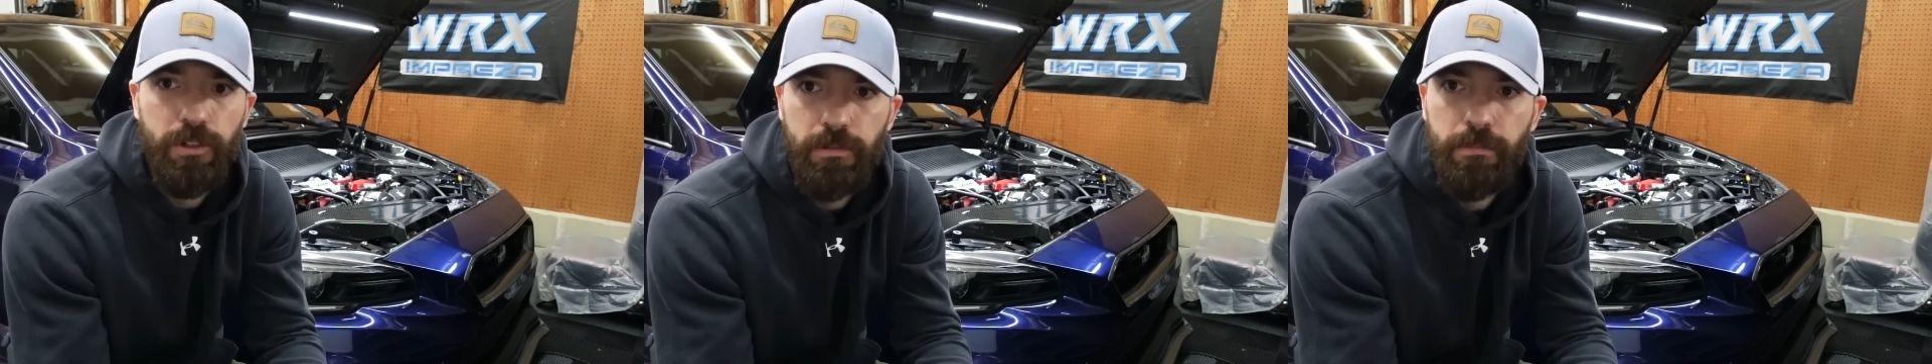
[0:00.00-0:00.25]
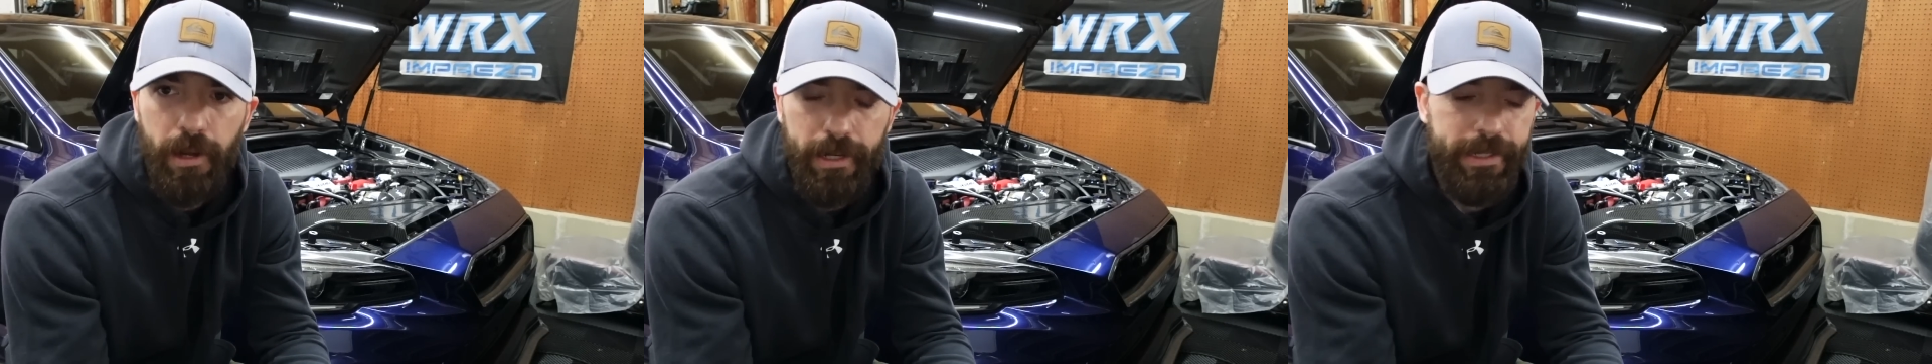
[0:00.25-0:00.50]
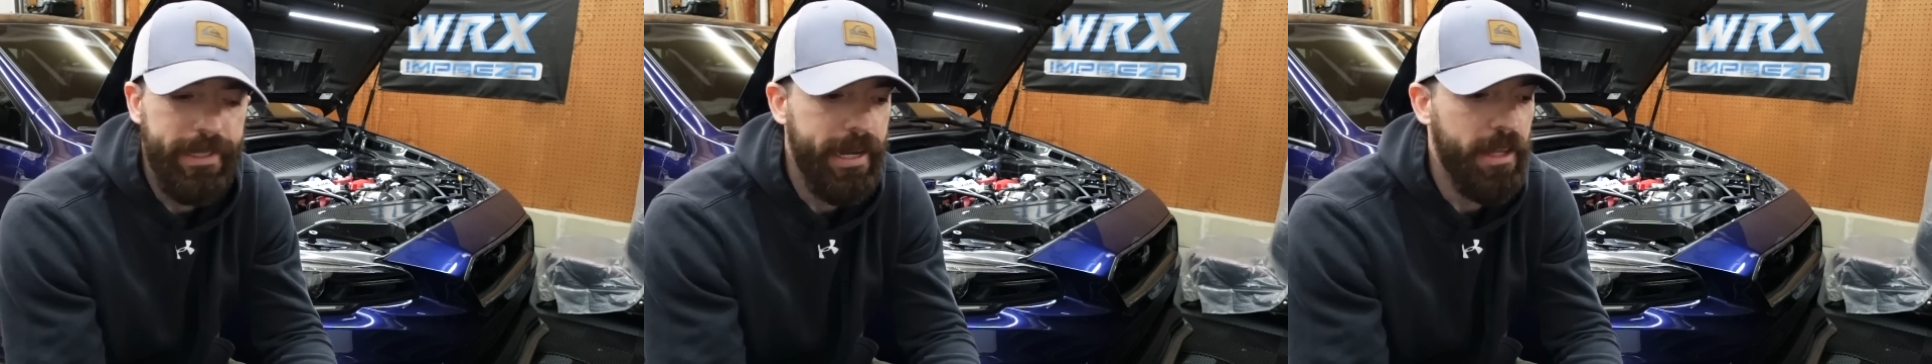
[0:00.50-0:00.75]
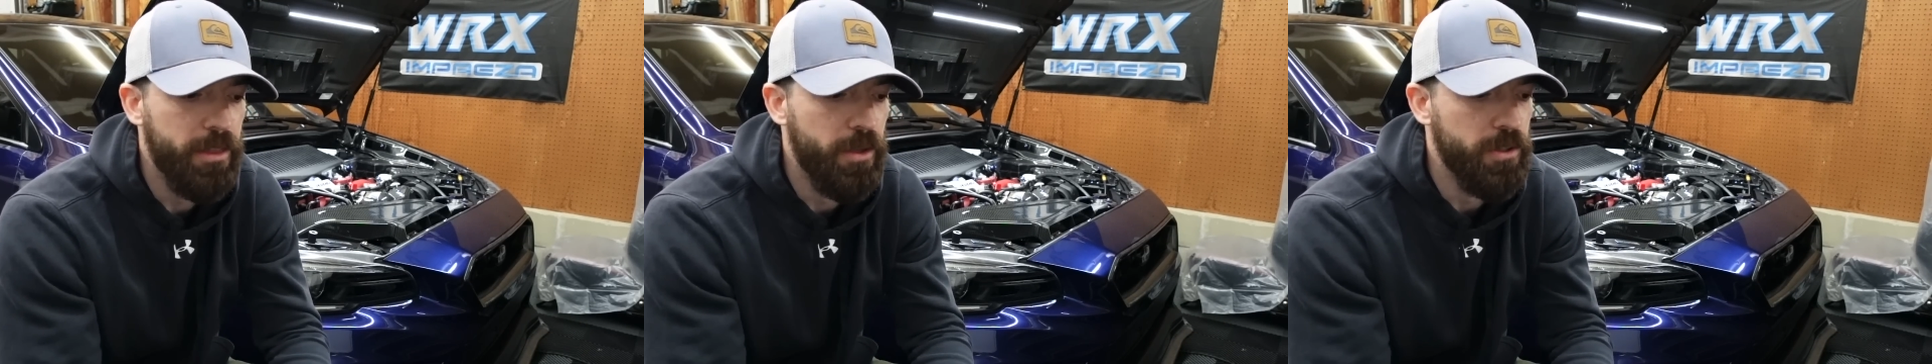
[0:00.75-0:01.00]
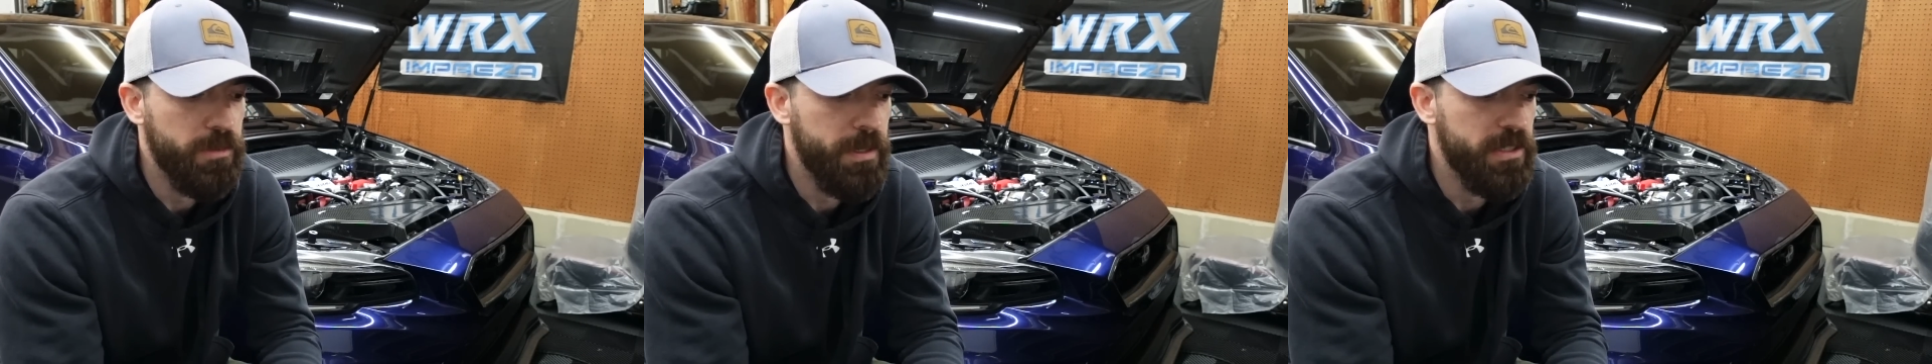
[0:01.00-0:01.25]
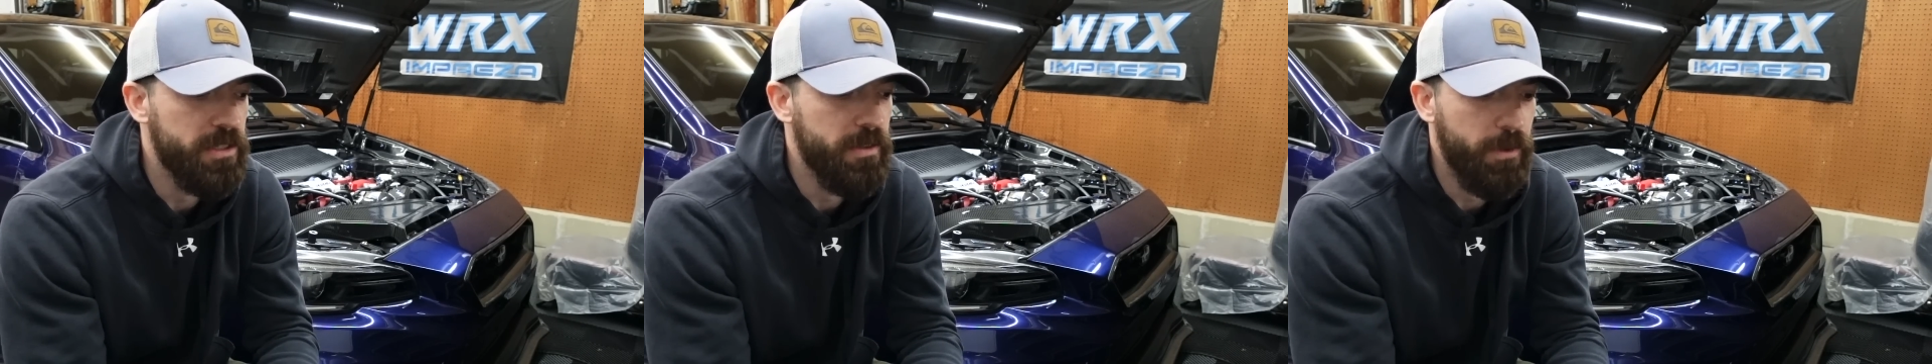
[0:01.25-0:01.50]
good money to get those
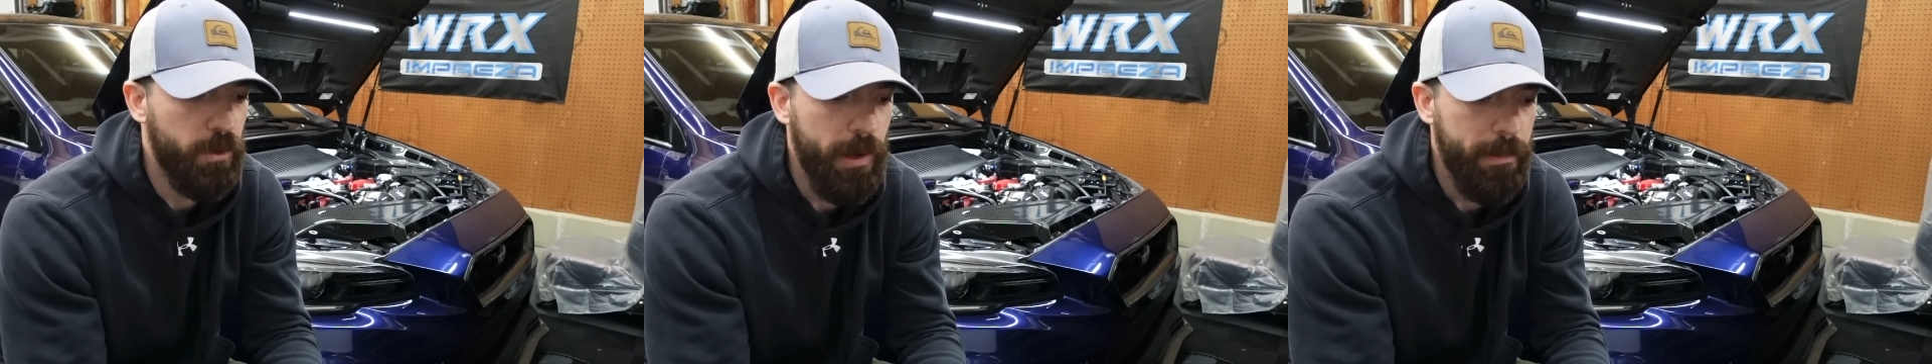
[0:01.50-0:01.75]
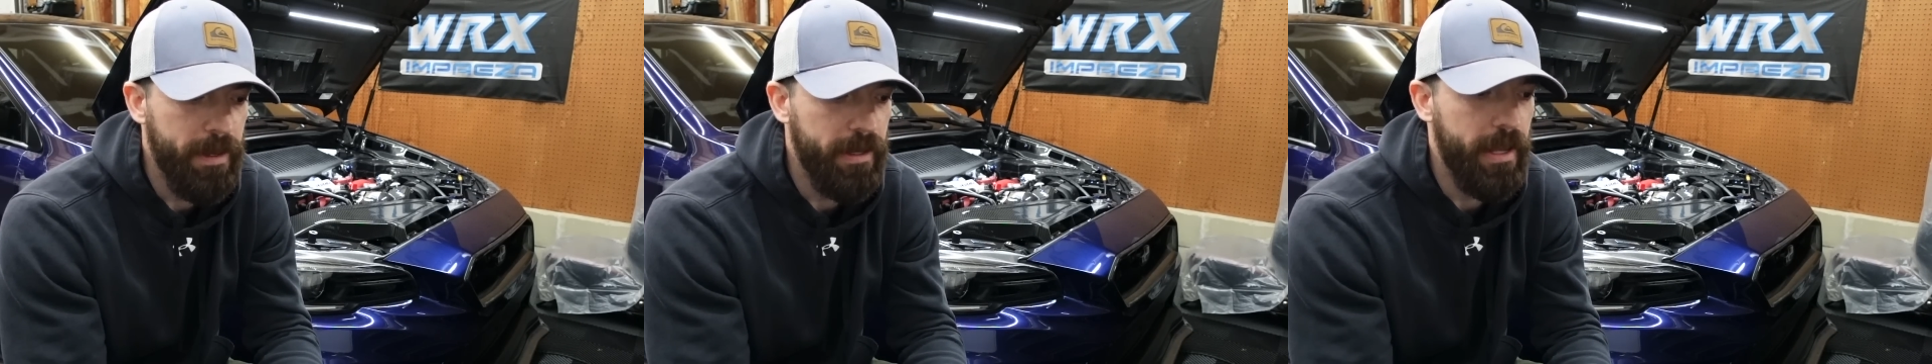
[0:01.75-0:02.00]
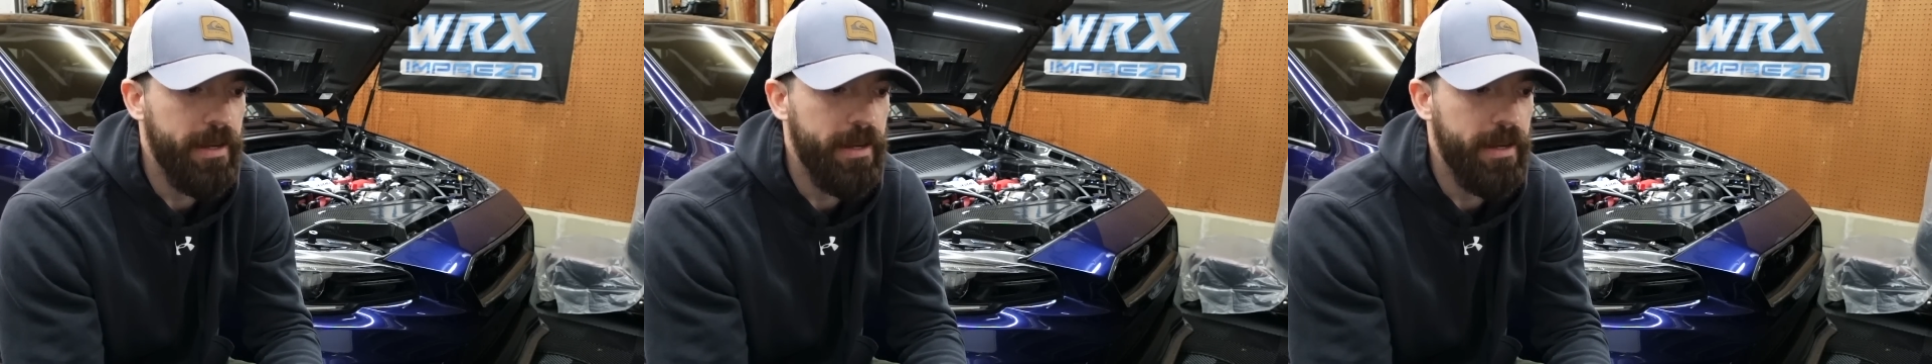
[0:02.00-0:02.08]
pieces of equipment,